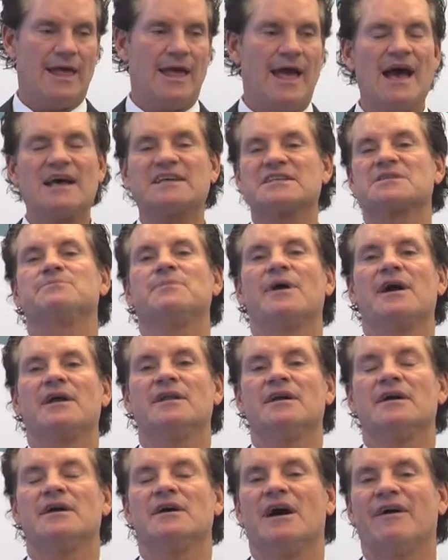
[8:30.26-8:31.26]

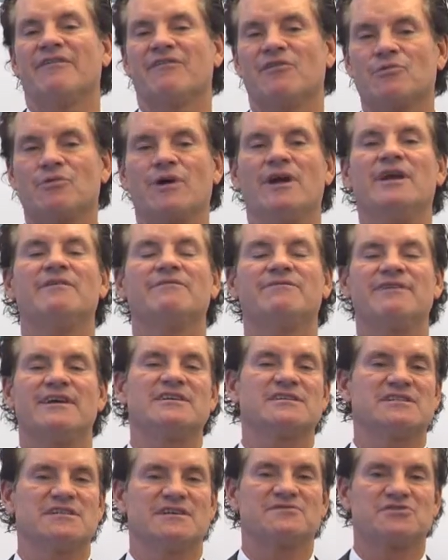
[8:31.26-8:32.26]
aspect of great
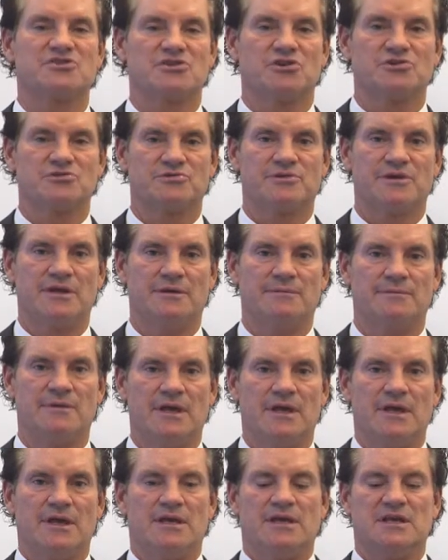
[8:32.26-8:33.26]
facelift surgery
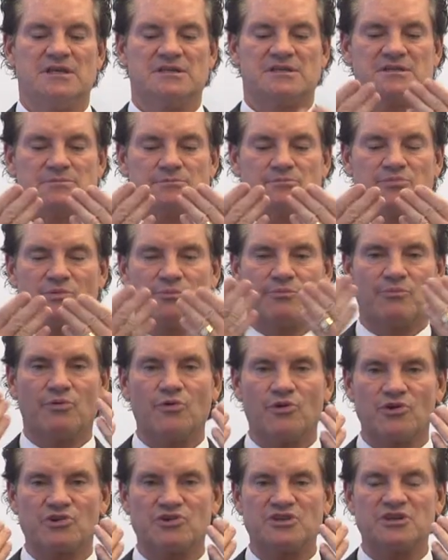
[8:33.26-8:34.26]
is
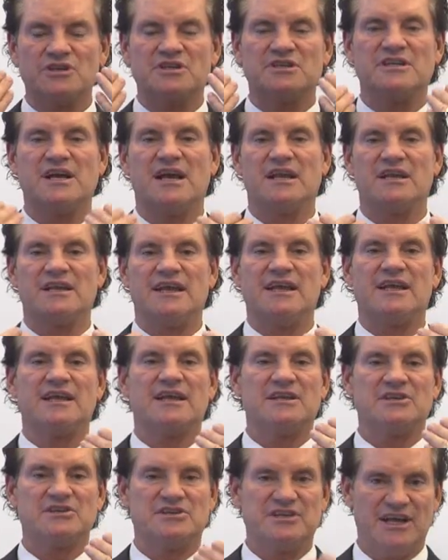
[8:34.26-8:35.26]
proportion, technique,
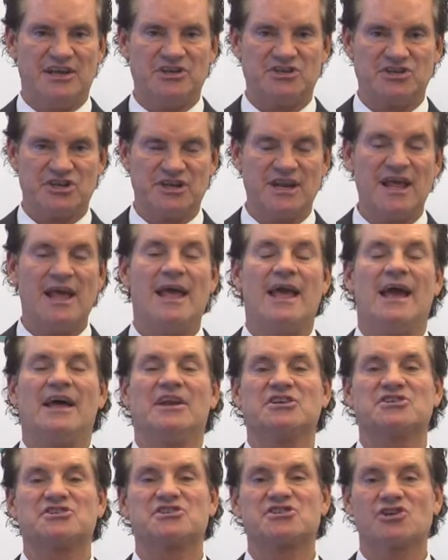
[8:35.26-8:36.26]
and tension,
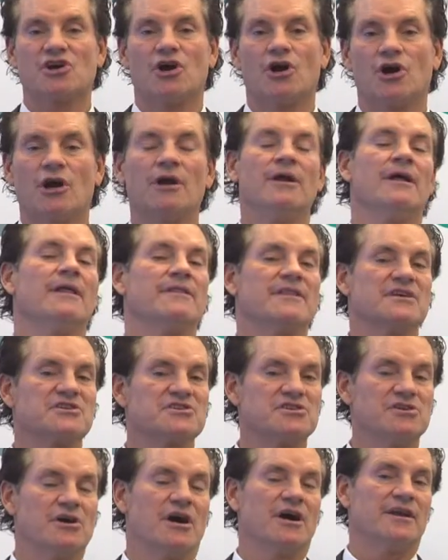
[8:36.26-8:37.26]
and a scar
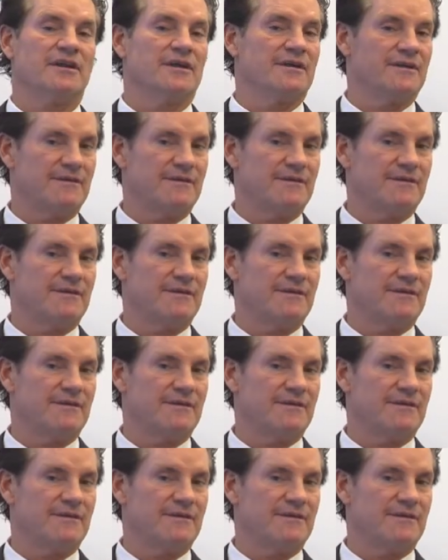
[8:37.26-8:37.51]
that's not